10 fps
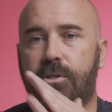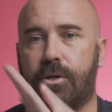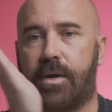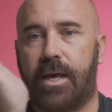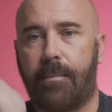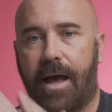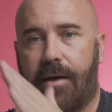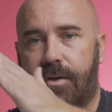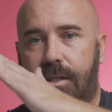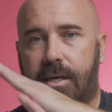So you keep
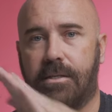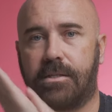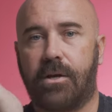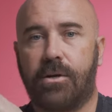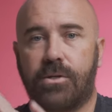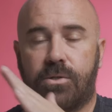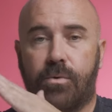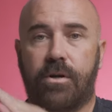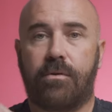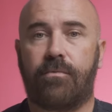having these
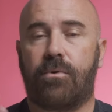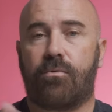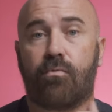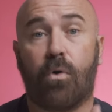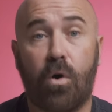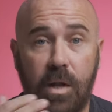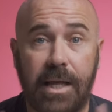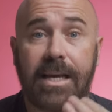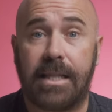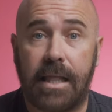sort of
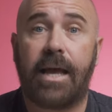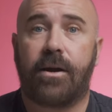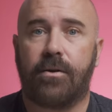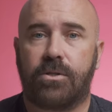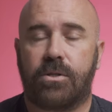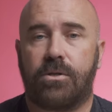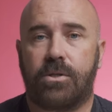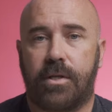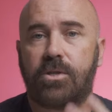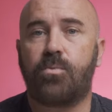rolling layers.
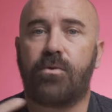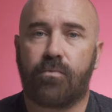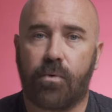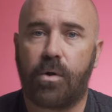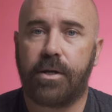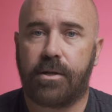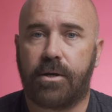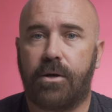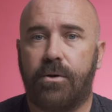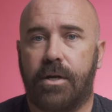So that's what rolling the
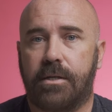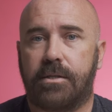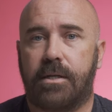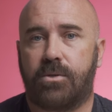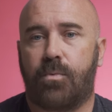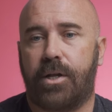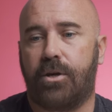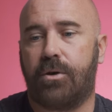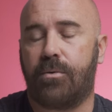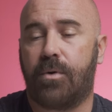coat is. It's
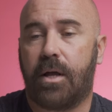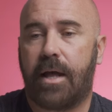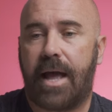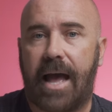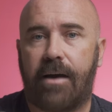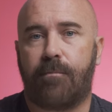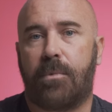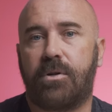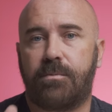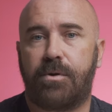when you have
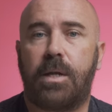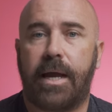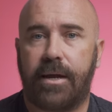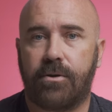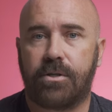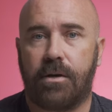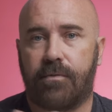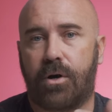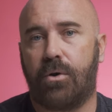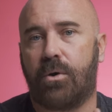multiple layers
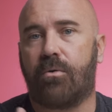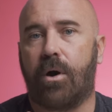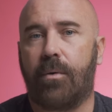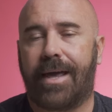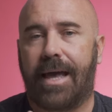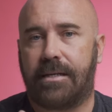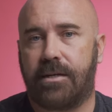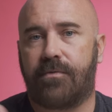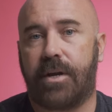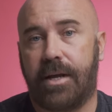of coat growing at
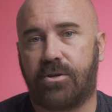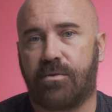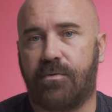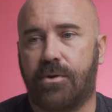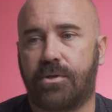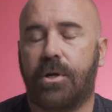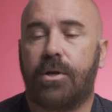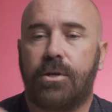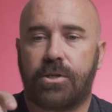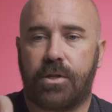different intervals
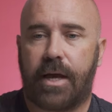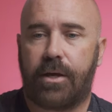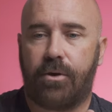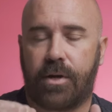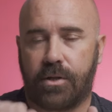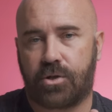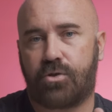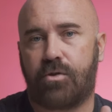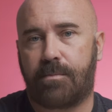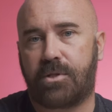so that you can
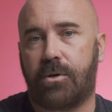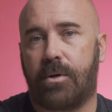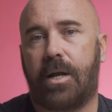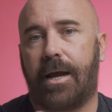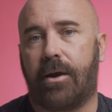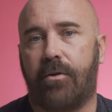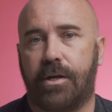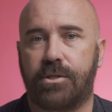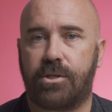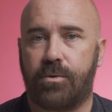strip certain
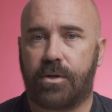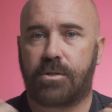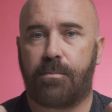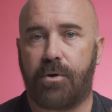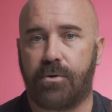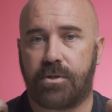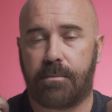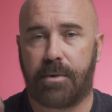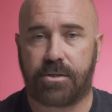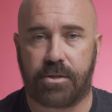areas to expose
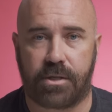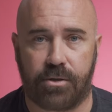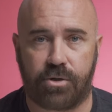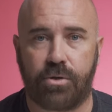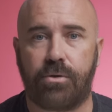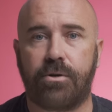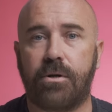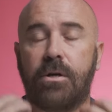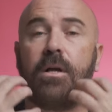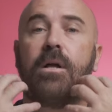the muscles on the
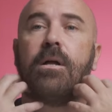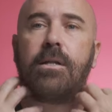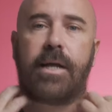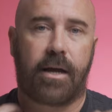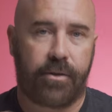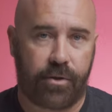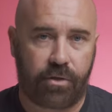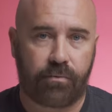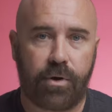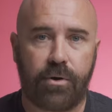shoulder, like on the
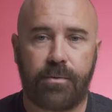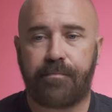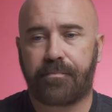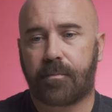throat.